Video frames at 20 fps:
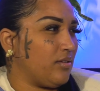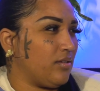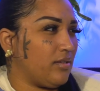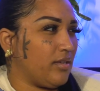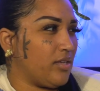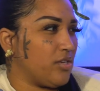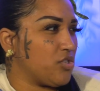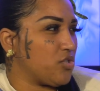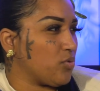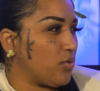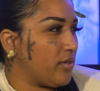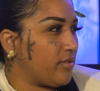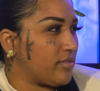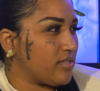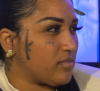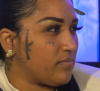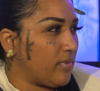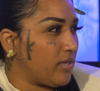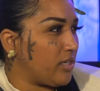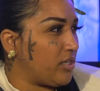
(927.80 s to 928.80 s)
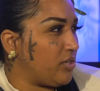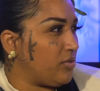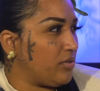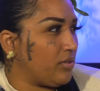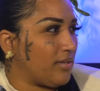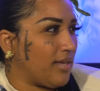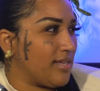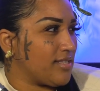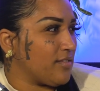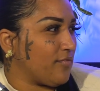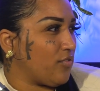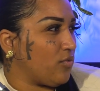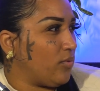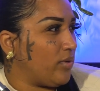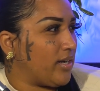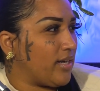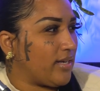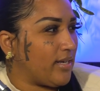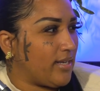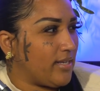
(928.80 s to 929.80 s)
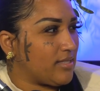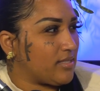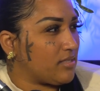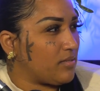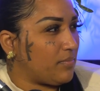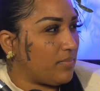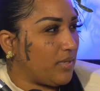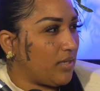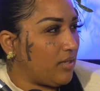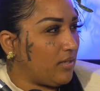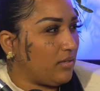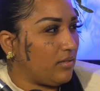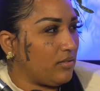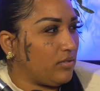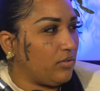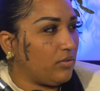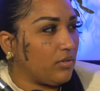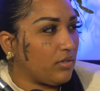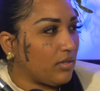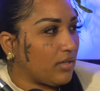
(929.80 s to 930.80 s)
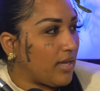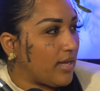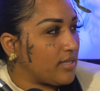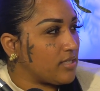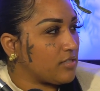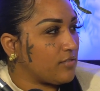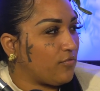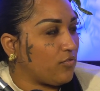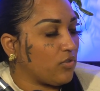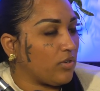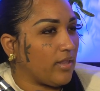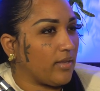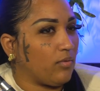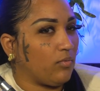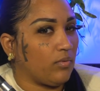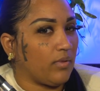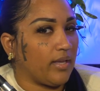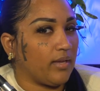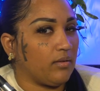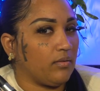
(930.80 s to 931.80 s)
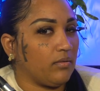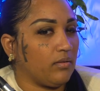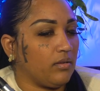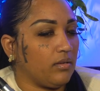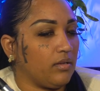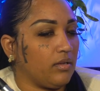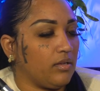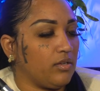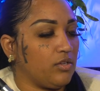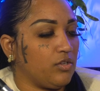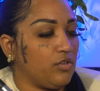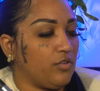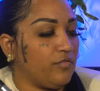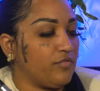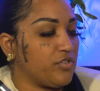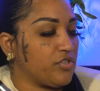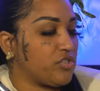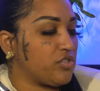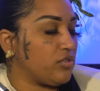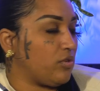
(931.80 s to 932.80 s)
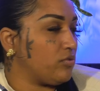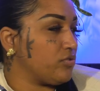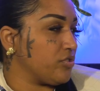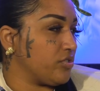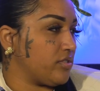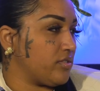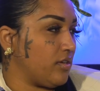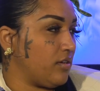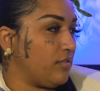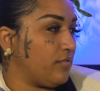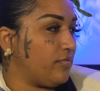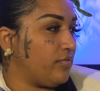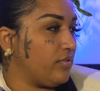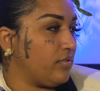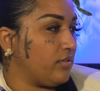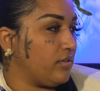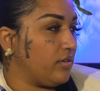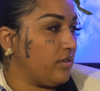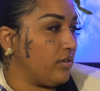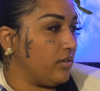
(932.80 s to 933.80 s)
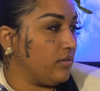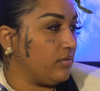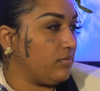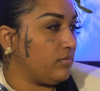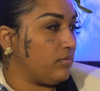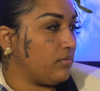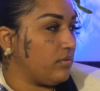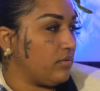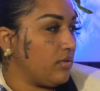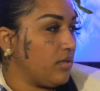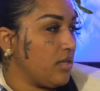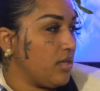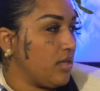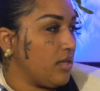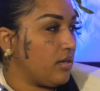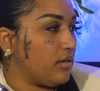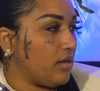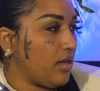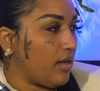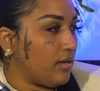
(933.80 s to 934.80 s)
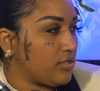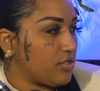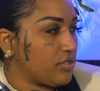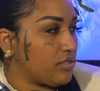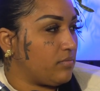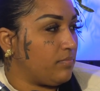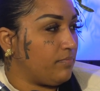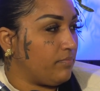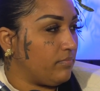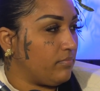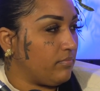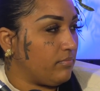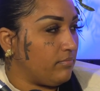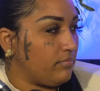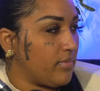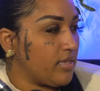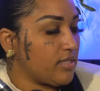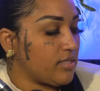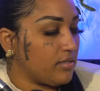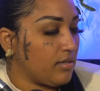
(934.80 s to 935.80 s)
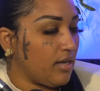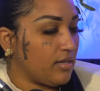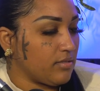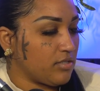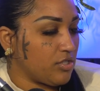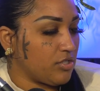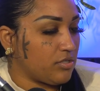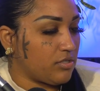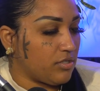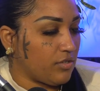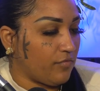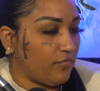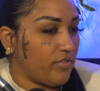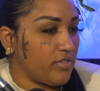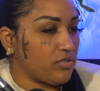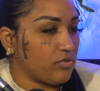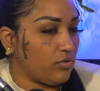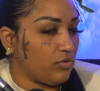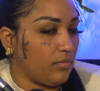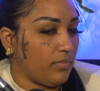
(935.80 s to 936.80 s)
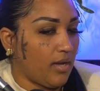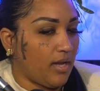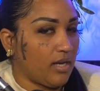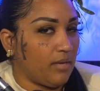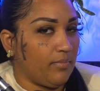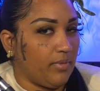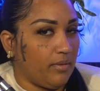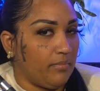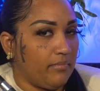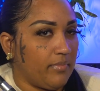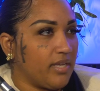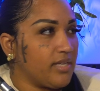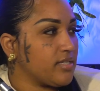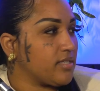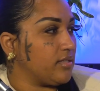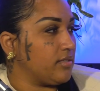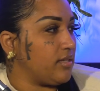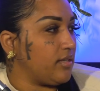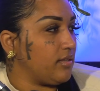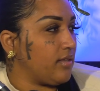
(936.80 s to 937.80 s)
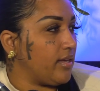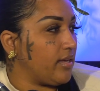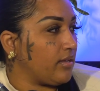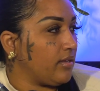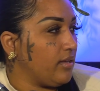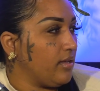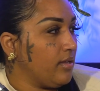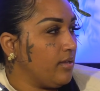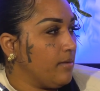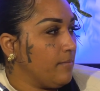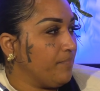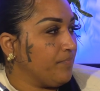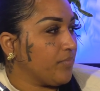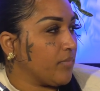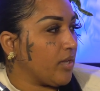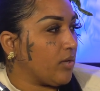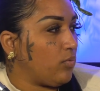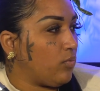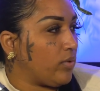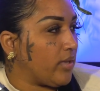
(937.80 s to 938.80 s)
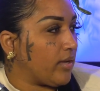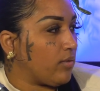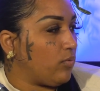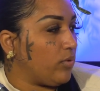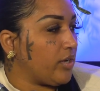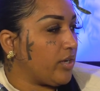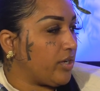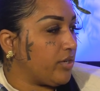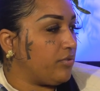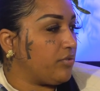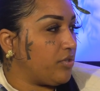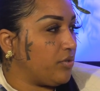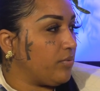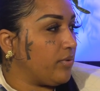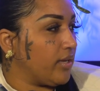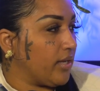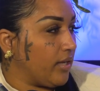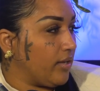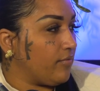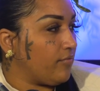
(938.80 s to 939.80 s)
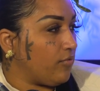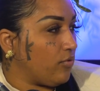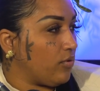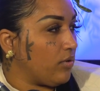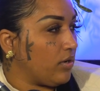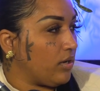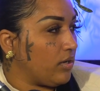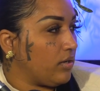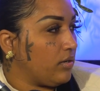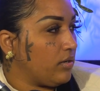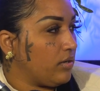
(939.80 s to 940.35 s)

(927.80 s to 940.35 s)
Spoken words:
enjoy this money, utilize it for what it needs to be utilized for? Like you've just sold yourself, you know, not just your physical body, but mentally, like what are you doing it for?